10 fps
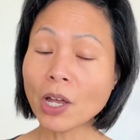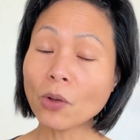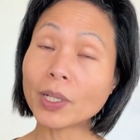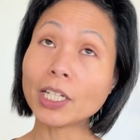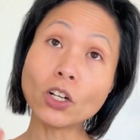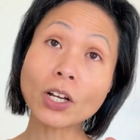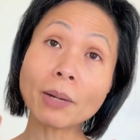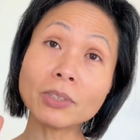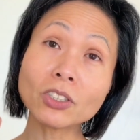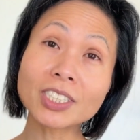When they look
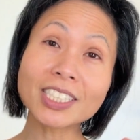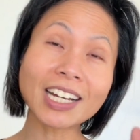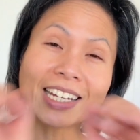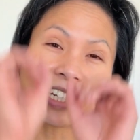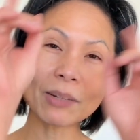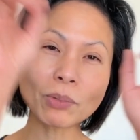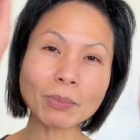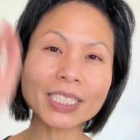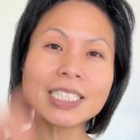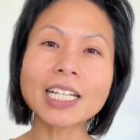up into the sky, they can
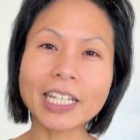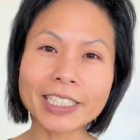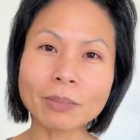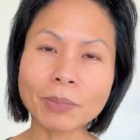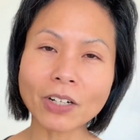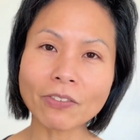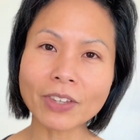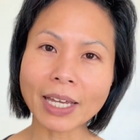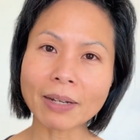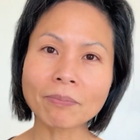probably see a little bit of
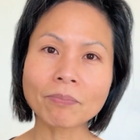that.